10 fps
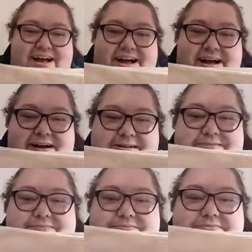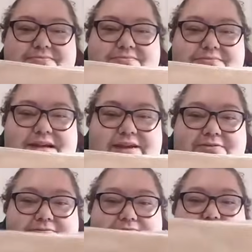You
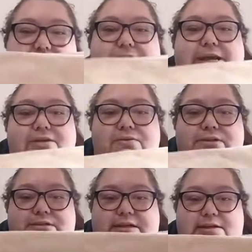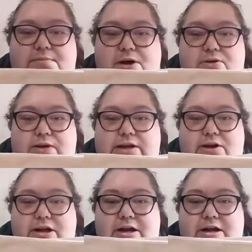can't really see the modeling on it.